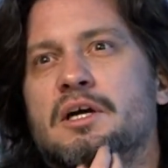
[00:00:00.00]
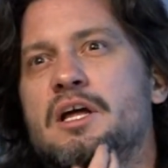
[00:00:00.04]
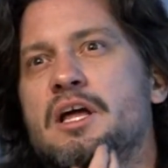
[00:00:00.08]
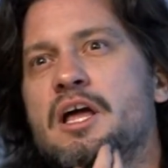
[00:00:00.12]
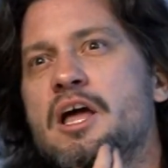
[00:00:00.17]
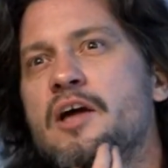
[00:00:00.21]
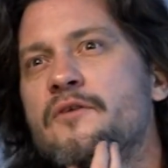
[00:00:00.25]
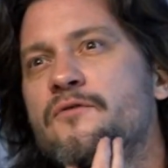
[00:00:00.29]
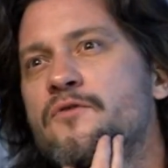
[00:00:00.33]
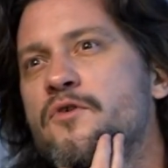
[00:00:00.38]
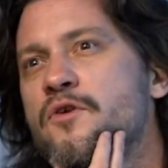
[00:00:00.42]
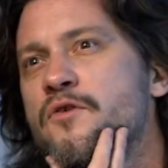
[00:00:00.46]

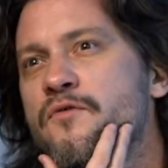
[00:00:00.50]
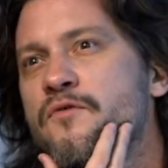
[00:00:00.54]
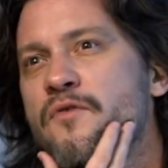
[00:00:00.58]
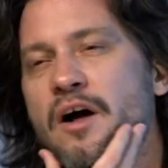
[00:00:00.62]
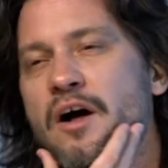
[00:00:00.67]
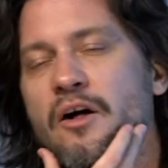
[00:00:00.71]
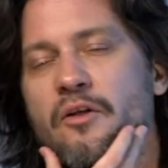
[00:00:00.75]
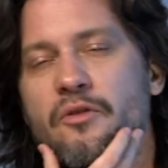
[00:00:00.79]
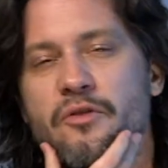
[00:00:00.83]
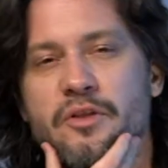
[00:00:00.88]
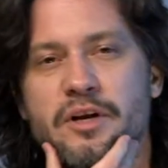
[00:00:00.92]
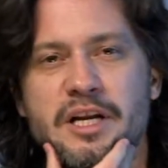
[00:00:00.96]
if you
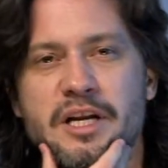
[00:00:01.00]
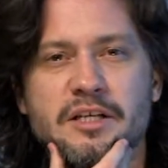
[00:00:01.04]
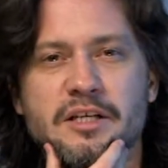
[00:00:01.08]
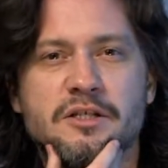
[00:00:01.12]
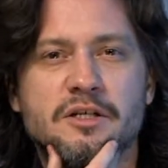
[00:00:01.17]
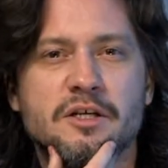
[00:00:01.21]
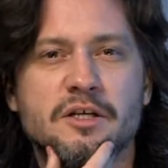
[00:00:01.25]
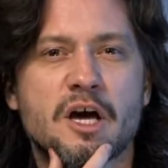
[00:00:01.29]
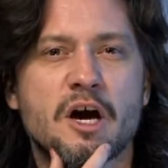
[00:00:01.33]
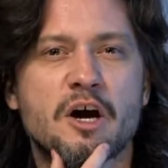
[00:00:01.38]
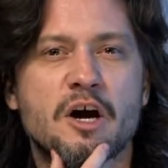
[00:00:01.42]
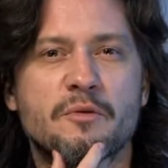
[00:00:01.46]
felt the need
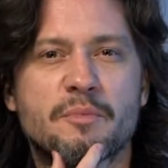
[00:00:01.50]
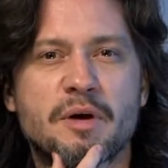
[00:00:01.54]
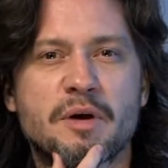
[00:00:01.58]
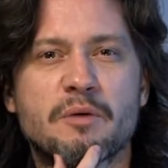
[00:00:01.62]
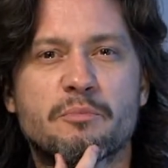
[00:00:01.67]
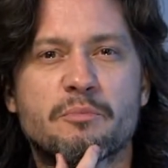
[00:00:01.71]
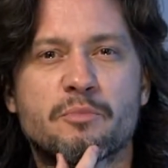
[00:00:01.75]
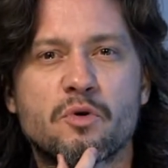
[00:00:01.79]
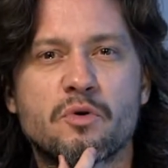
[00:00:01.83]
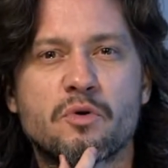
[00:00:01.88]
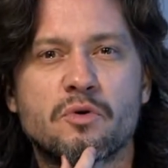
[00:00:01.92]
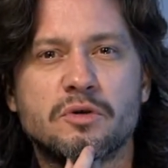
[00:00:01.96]
to go a
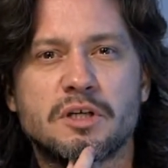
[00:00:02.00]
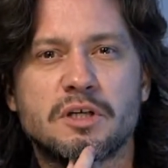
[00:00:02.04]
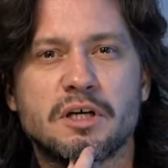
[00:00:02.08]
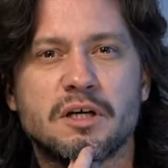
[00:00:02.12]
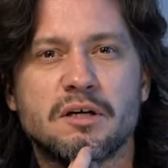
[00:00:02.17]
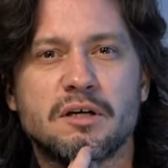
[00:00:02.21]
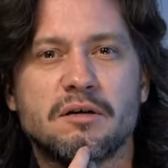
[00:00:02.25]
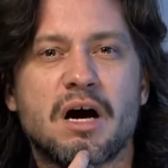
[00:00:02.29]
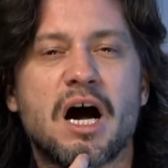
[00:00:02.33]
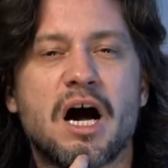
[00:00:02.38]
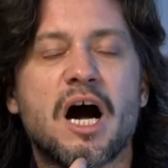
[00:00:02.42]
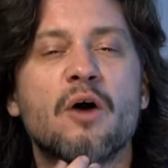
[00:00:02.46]
bit
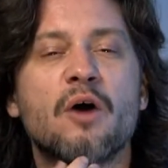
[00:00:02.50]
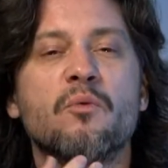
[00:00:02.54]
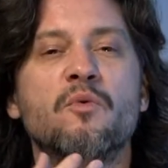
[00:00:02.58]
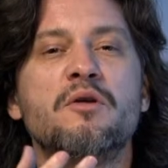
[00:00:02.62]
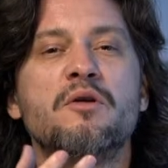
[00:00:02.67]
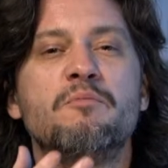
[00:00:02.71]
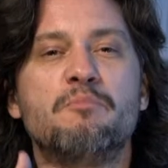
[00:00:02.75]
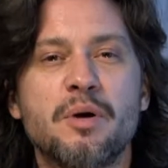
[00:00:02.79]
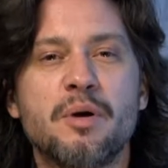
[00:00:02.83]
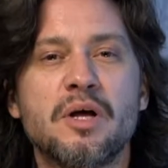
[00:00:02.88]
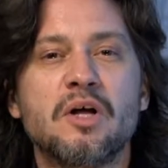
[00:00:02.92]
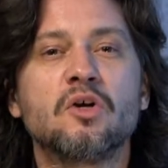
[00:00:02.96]
broader, I
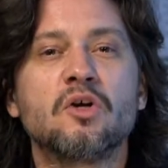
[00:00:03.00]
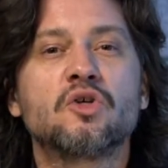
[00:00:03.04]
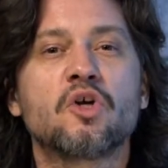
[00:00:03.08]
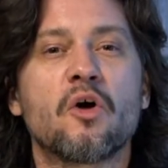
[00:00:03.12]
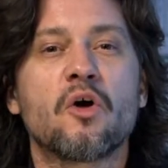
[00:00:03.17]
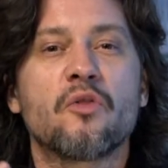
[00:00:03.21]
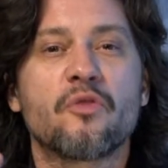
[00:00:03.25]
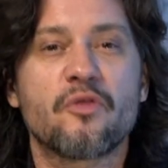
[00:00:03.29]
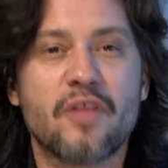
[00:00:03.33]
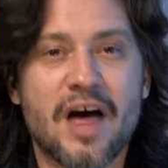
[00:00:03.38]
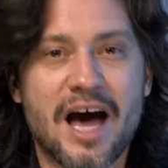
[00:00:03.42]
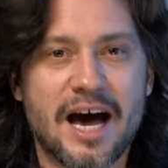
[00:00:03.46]
would build
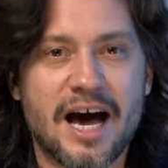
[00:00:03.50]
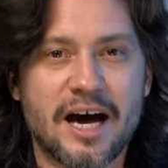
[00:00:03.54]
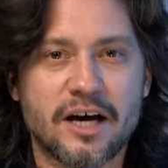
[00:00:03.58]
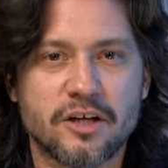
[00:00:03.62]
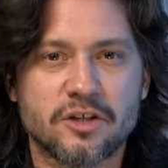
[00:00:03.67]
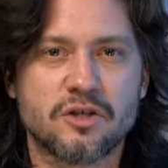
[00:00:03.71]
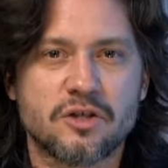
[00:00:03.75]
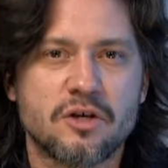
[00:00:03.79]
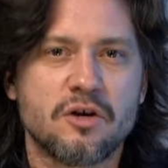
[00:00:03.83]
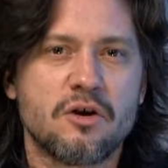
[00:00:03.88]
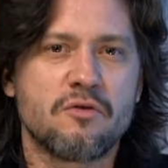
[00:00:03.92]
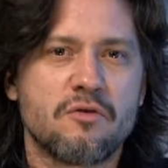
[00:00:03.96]
on
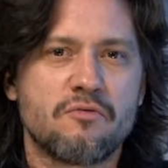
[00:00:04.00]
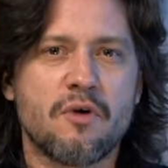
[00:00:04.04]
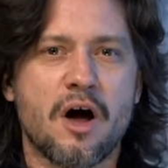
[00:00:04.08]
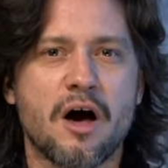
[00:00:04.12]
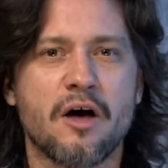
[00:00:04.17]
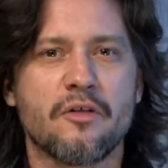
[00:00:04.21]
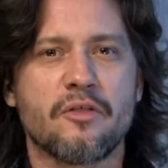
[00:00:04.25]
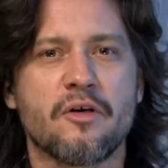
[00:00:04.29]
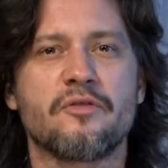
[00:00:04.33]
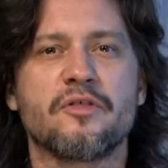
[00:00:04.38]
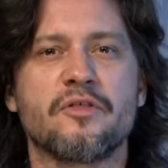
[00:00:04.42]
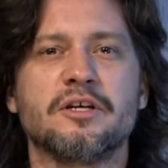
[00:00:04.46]
that
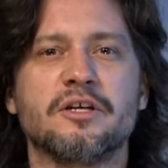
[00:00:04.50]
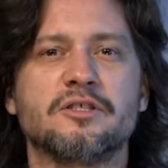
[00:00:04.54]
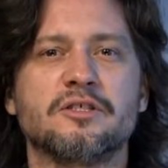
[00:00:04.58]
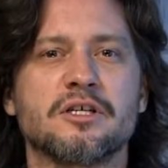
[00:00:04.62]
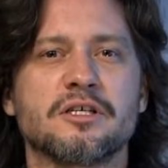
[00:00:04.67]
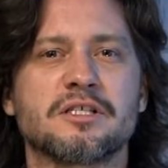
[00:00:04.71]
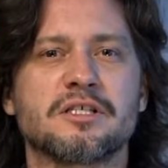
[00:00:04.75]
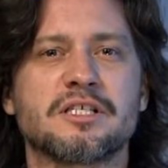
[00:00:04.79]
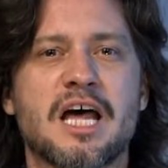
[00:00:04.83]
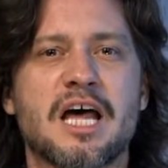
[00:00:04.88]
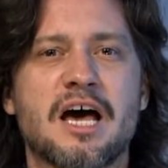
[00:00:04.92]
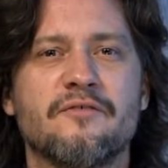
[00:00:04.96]
rather than
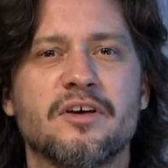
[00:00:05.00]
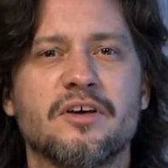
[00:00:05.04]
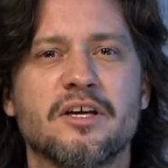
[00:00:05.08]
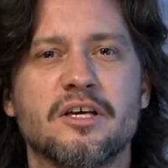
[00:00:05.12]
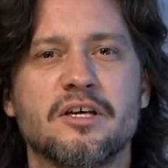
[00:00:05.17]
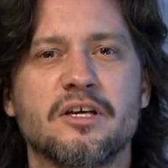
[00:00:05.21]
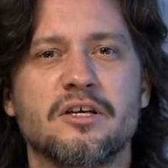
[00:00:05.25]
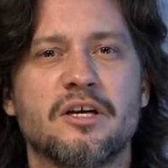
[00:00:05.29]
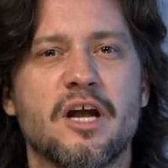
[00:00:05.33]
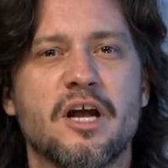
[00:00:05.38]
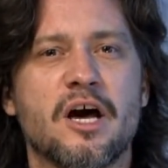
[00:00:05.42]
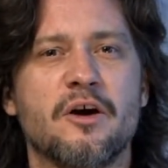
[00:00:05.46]
just
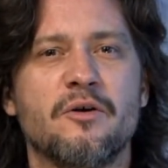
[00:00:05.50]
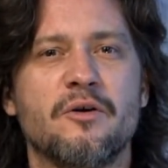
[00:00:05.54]
having,